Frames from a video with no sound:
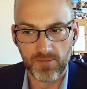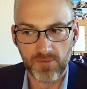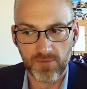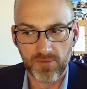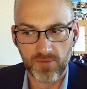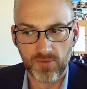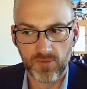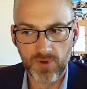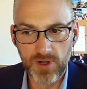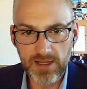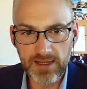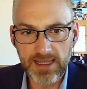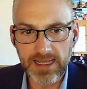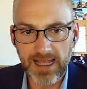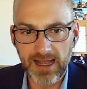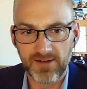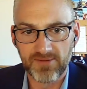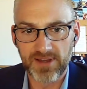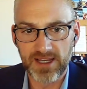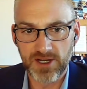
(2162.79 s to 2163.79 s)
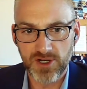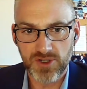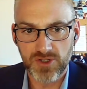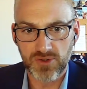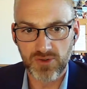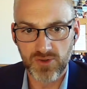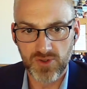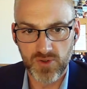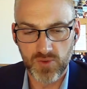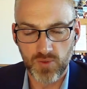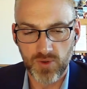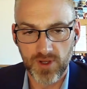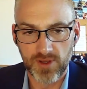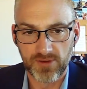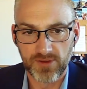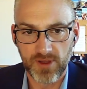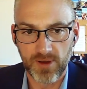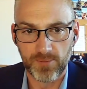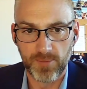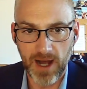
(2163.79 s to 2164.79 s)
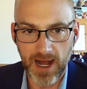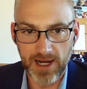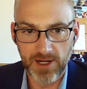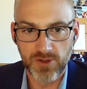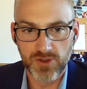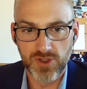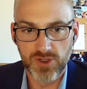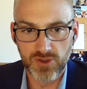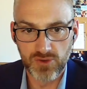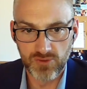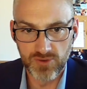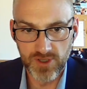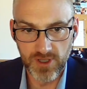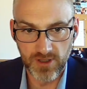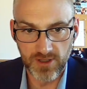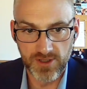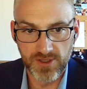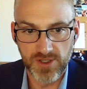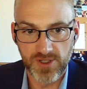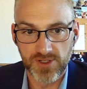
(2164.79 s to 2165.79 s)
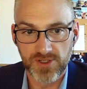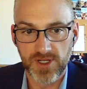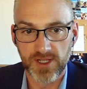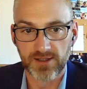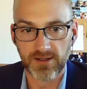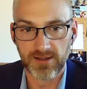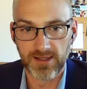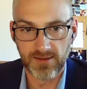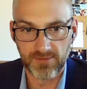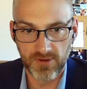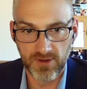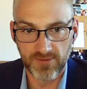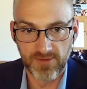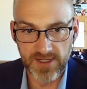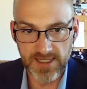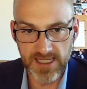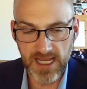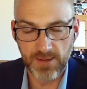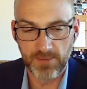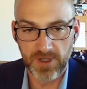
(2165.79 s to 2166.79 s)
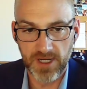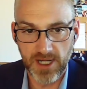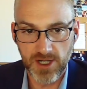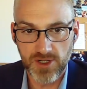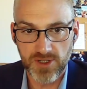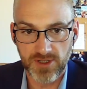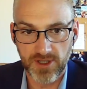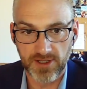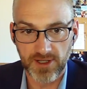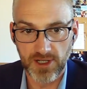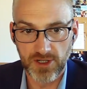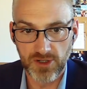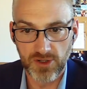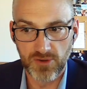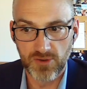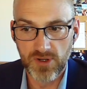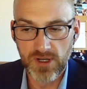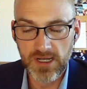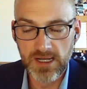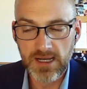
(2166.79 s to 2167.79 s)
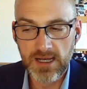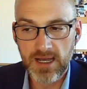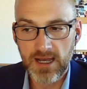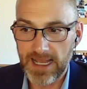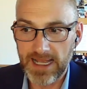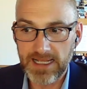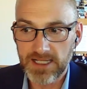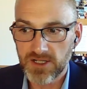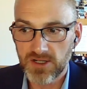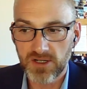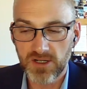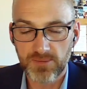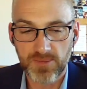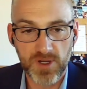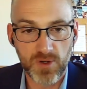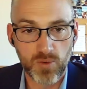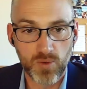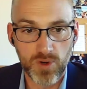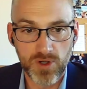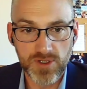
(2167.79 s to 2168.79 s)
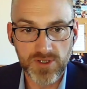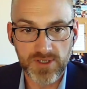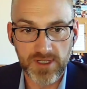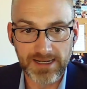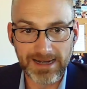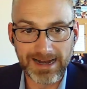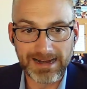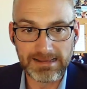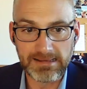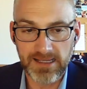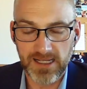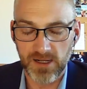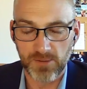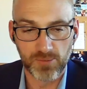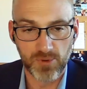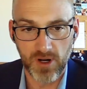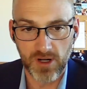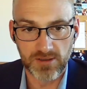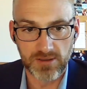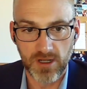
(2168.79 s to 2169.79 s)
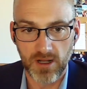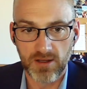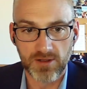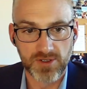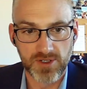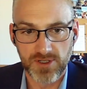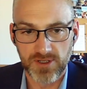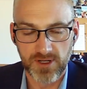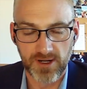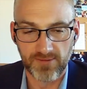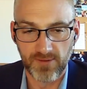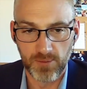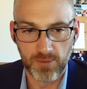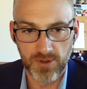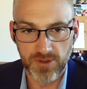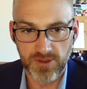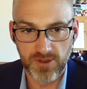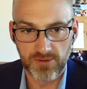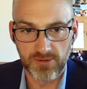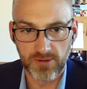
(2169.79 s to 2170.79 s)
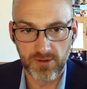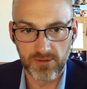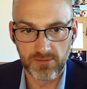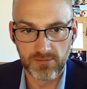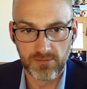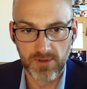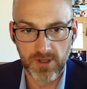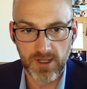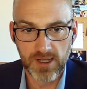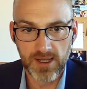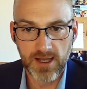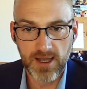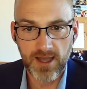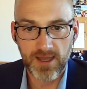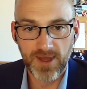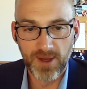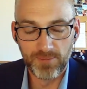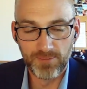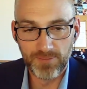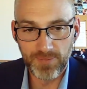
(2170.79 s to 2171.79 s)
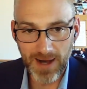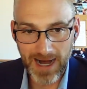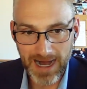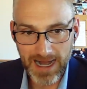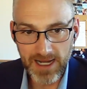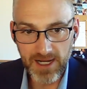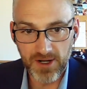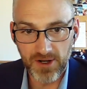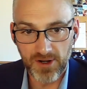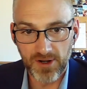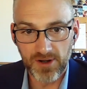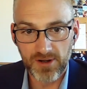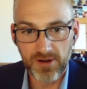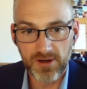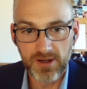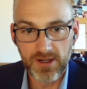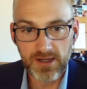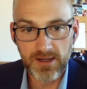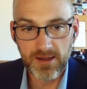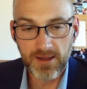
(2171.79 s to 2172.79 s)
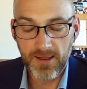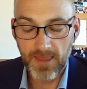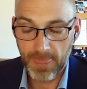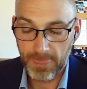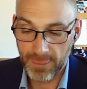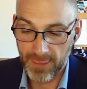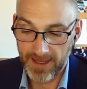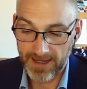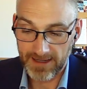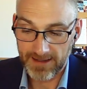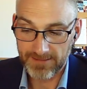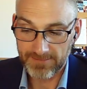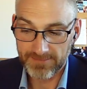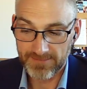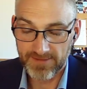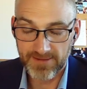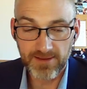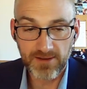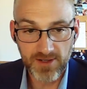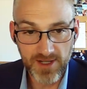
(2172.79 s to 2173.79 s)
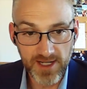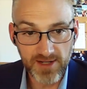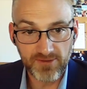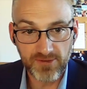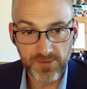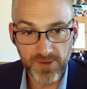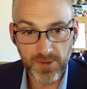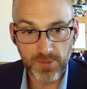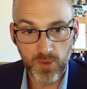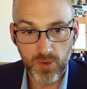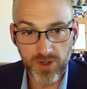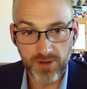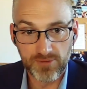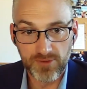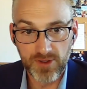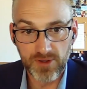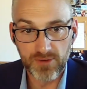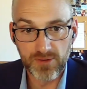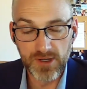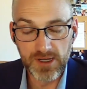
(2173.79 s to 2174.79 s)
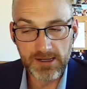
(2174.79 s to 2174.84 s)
really have issues with a buyer's due diligence and the level of examination that they do. It's going to be worse than anything a proctologist could ever put you through. The buyer, look at it from their point of view.